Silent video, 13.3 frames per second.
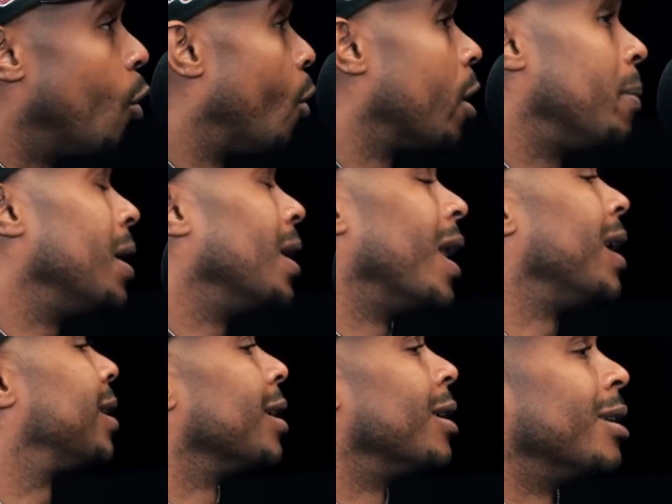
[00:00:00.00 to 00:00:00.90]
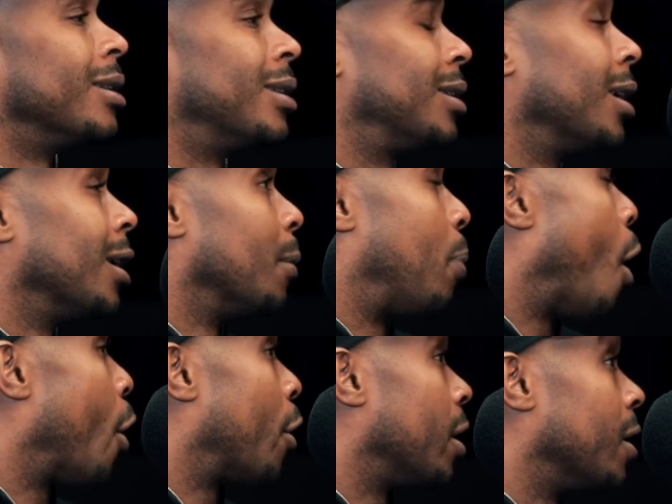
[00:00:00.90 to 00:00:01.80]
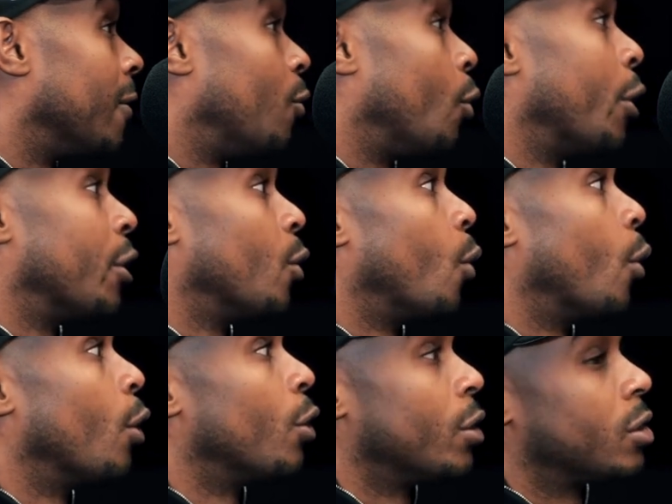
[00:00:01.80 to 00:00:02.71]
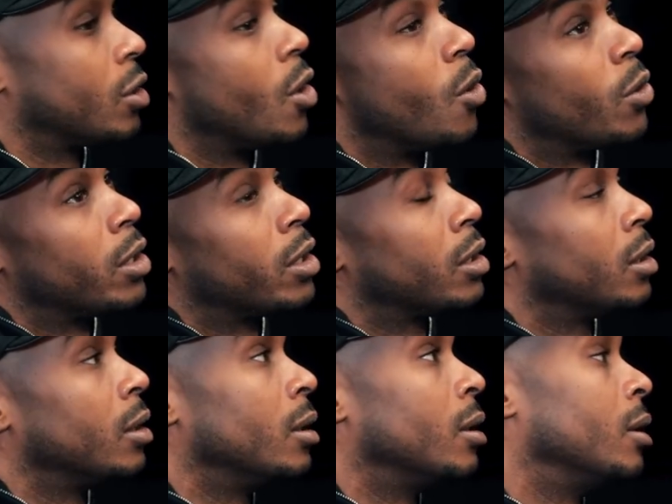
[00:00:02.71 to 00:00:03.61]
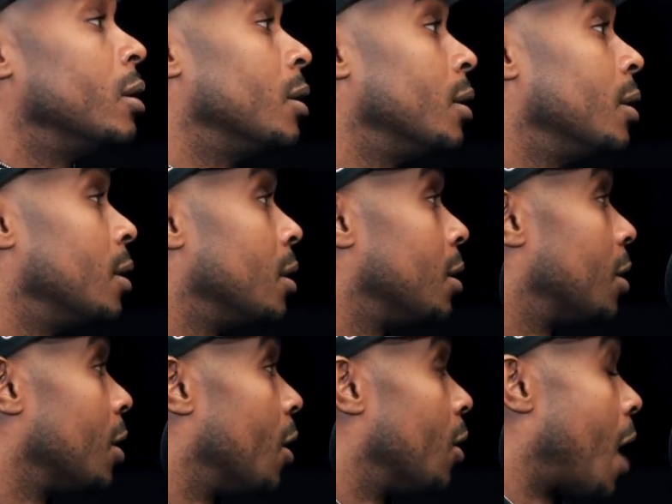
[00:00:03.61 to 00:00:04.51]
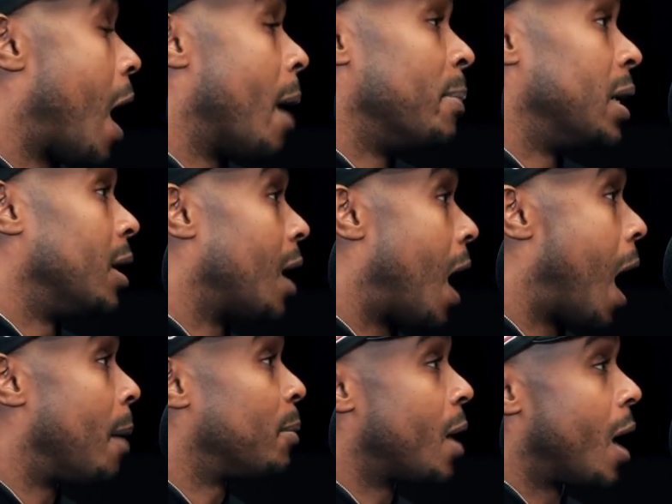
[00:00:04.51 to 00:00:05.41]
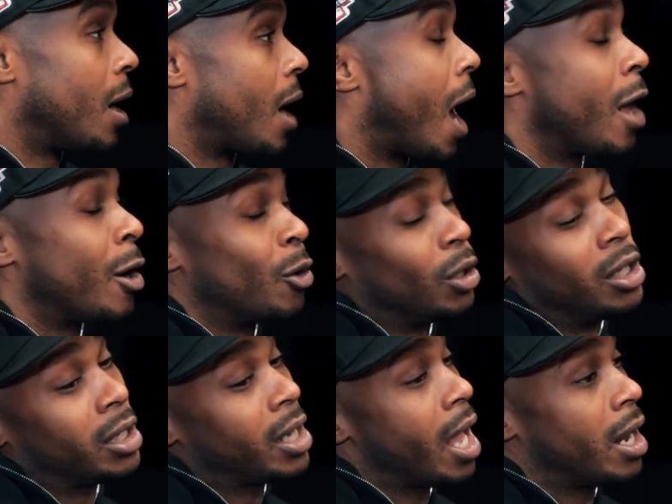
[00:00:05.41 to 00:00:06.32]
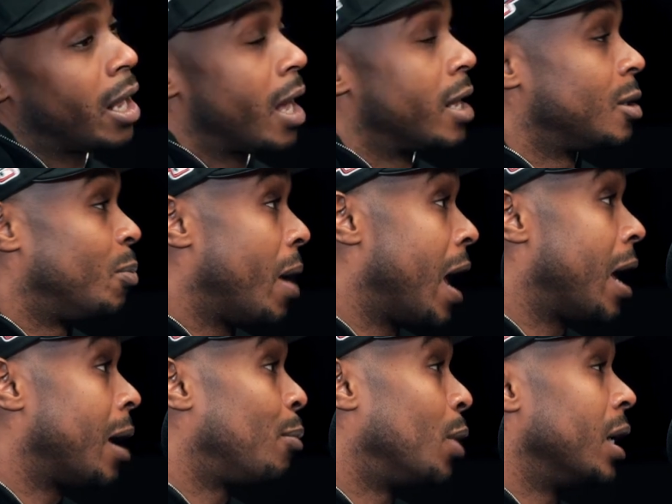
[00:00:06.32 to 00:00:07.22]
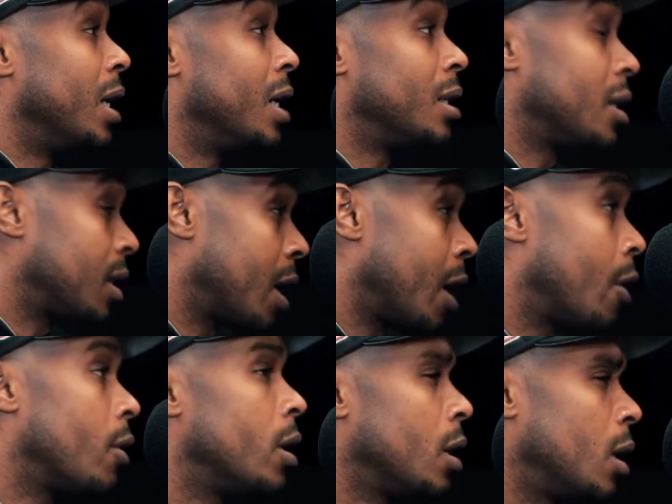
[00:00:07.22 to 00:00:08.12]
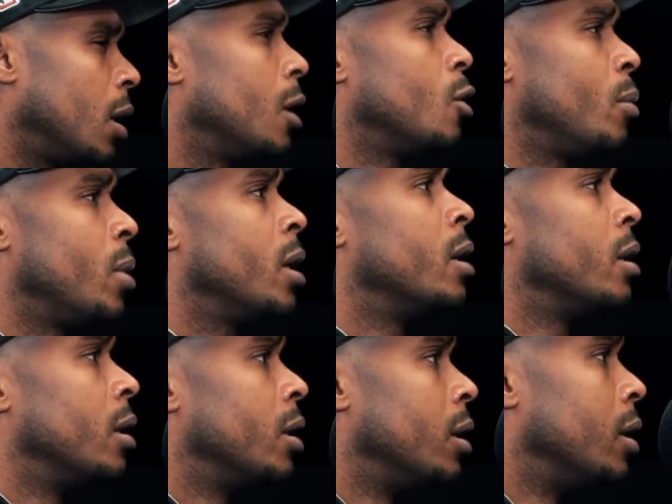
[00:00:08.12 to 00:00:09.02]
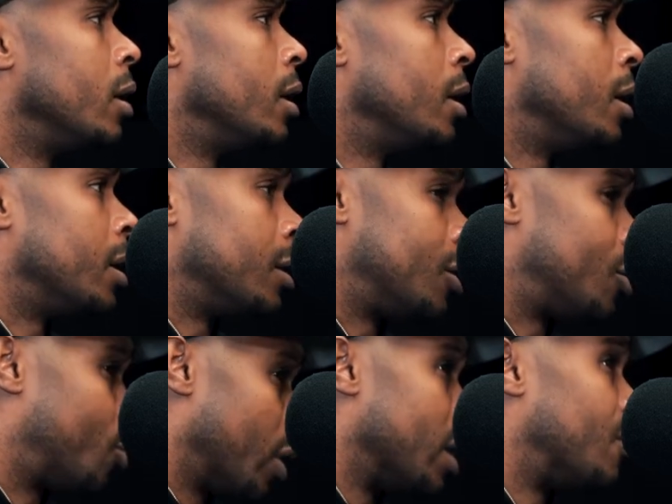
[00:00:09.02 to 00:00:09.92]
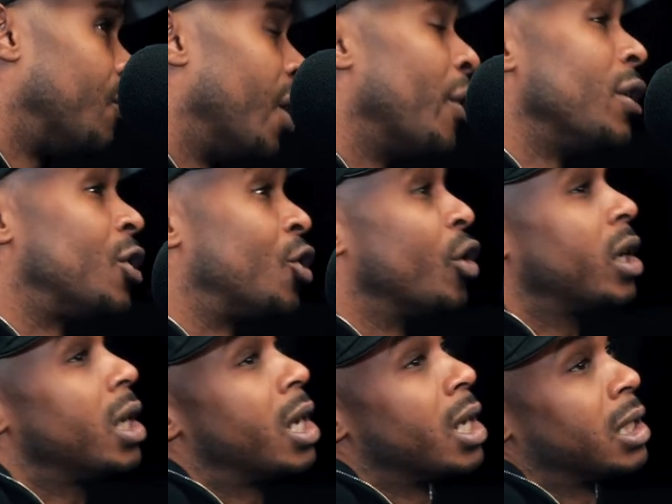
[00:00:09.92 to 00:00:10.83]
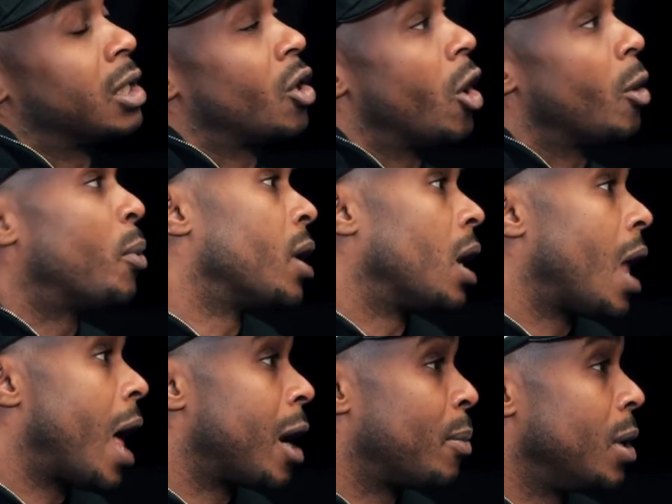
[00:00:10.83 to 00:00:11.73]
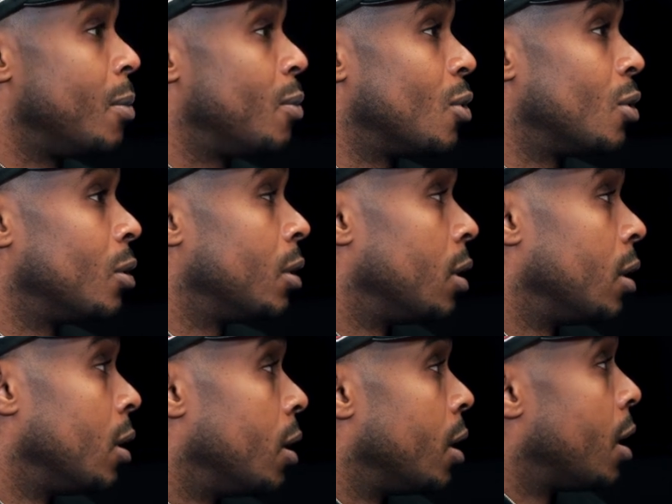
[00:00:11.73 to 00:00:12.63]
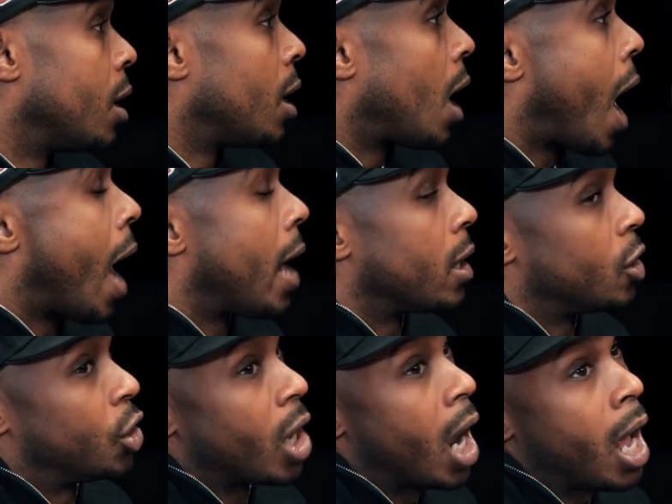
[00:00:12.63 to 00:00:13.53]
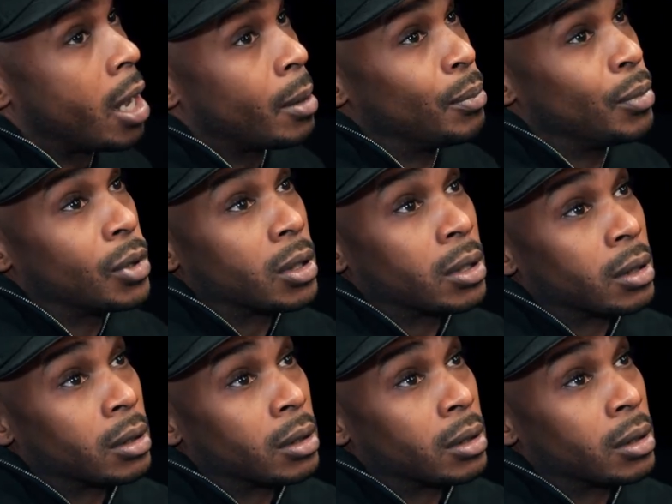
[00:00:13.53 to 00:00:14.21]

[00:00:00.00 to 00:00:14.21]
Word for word: don't right, want to be yeah. late to to the party of yeah. where the world is going. Yeah. So I mean, I'm not. I don't look at it as bad, but is it scary a little bit? It's, tr- it's very tricky because it's going to put a lot of people out of jobs.